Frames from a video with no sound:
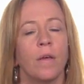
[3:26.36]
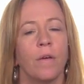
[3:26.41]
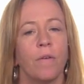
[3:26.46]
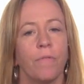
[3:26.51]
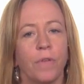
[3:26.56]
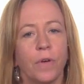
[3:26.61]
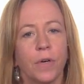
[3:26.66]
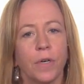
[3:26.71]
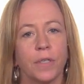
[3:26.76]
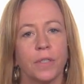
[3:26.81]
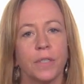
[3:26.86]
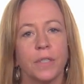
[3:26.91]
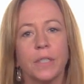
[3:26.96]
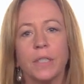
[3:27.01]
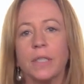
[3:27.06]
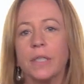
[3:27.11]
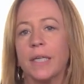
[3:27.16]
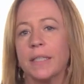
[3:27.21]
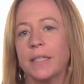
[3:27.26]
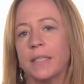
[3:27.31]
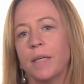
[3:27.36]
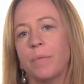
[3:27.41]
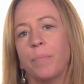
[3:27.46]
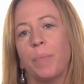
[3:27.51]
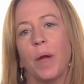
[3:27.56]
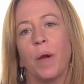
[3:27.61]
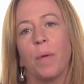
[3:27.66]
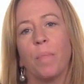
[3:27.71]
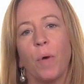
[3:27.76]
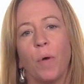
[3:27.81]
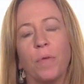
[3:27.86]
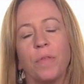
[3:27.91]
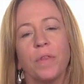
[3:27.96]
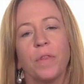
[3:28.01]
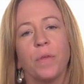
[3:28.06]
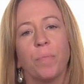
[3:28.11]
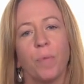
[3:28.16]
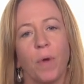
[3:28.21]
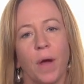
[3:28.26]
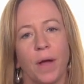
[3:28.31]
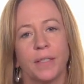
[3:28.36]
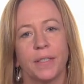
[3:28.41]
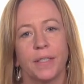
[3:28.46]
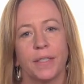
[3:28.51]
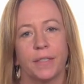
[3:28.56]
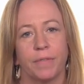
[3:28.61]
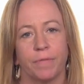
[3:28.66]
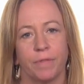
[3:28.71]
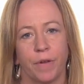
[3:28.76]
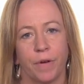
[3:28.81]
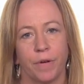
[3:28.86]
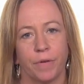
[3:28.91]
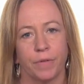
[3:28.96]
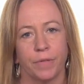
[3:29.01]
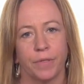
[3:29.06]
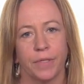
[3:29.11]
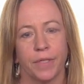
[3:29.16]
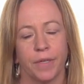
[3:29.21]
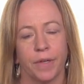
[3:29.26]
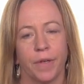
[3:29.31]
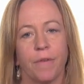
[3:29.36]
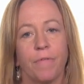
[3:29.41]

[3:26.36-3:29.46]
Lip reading: First, let's compare both of the process flows.